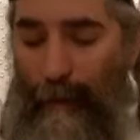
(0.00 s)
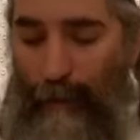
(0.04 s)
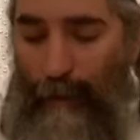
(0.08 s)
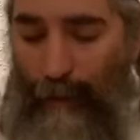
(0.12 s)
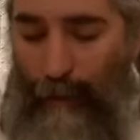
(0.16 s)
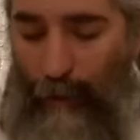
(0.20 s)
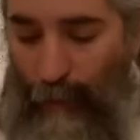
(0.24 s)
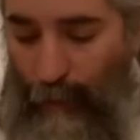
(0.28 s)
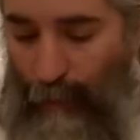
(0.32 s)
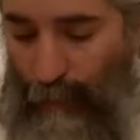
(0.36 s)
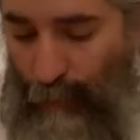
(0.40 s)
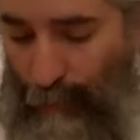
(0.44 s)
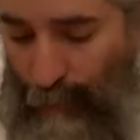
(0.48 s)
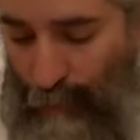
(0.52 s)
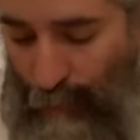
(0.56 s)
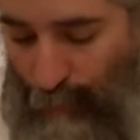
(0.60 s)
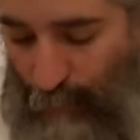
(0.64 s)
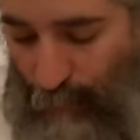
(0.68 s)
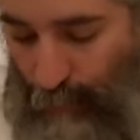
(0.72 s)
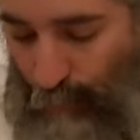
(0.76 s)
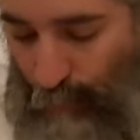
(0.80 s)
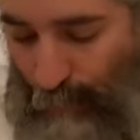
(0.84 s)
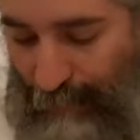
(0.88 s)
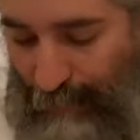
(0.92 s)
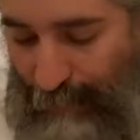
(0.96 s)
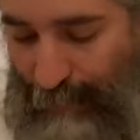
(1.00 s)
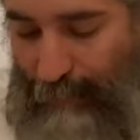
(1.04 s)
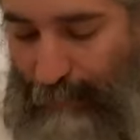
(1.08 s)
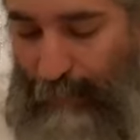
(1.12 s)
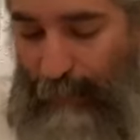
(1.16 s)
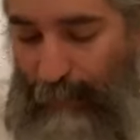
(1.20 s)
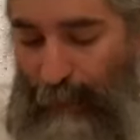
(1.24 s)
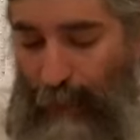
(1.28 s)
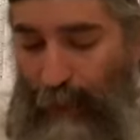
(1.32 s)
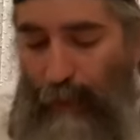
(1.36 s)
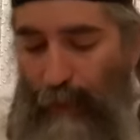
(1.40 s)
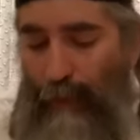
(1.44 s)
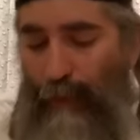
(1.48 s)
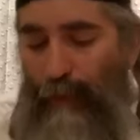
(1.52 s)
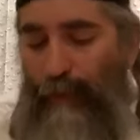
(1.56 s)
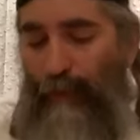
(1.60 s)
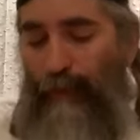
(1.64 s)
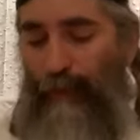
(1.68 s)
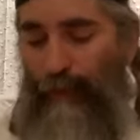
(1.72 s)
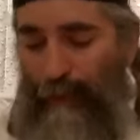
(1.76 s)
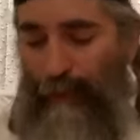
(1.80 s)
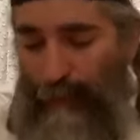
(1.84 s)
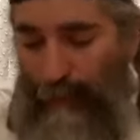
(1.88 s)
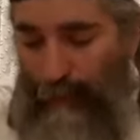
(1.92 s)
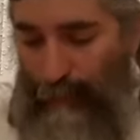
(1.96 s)
So we need to
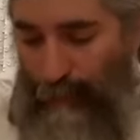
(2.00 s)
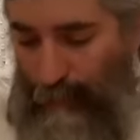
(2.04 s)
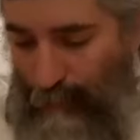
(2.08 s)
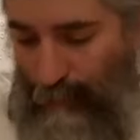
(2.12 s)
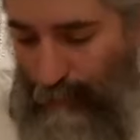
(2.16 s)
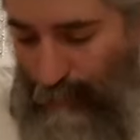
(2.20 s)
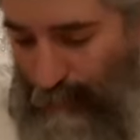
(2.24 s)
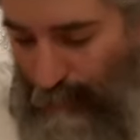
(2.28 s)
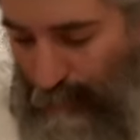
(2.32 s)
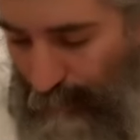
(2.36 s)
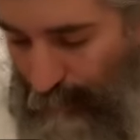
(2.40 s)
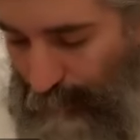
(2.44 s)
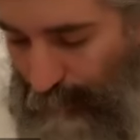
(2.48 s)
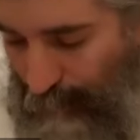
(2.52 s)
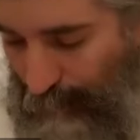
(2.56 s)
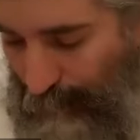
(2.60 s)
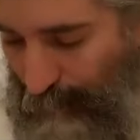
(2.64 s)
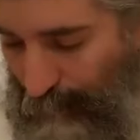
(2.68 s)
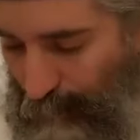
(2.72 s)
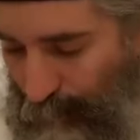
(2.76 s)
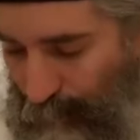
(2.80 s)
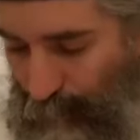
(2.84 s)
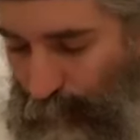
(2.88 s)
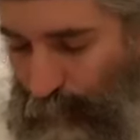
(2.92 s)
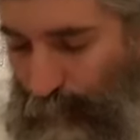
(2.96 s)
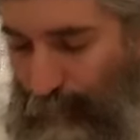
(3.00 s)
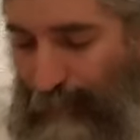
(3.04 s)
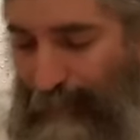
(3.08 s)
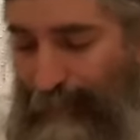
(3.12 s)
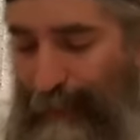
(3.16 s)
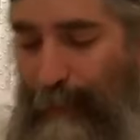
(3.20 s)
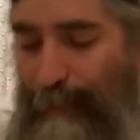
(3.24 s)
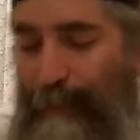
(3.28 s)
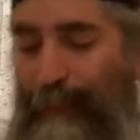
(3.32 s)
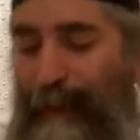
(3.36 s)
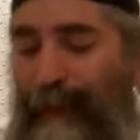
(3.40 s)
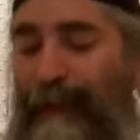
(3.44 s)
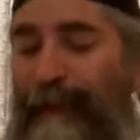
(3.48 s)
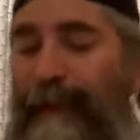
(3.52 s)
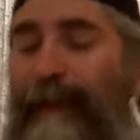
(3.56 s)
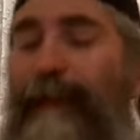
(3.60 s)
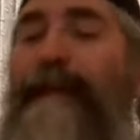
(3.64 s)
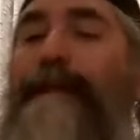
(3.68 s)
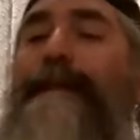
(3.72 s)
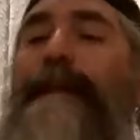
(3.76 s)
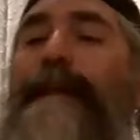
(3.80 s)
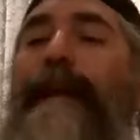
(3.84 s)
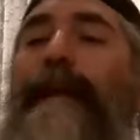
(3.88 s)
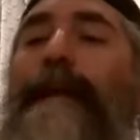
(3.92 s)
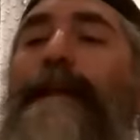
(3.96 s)
know, we need to know that Rabbi
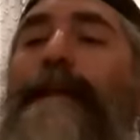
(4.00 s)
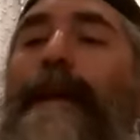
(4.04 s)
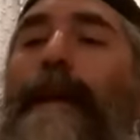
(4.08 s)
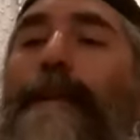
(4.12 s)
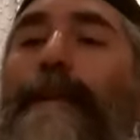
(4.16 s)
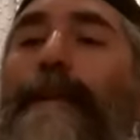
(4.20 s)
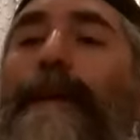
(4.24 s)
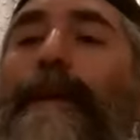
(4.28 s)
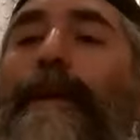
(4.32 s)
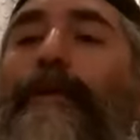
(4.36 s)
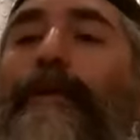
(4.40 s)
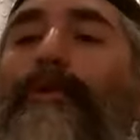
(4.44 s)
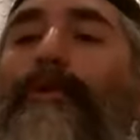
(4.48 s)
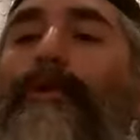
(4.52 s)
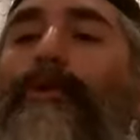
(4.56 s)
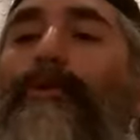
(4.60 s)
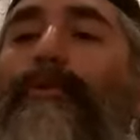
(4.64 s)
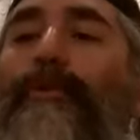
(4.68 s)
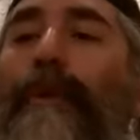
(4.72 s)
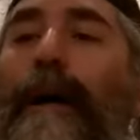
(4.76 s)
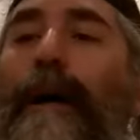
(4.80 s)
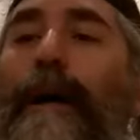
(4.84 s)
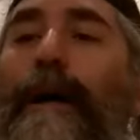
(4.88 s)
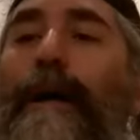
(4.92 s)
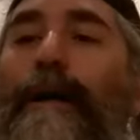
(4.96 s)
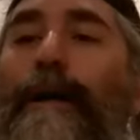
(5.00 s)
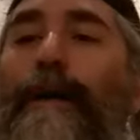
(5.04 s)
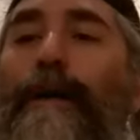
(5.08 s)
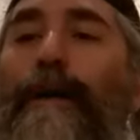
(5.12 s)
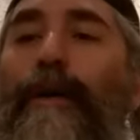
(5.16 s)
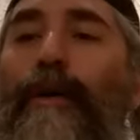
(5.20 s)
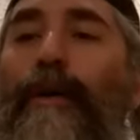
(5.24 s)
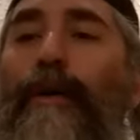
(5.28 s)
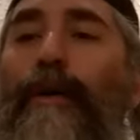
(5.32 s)
Eliezer and Rabbi Yehoshua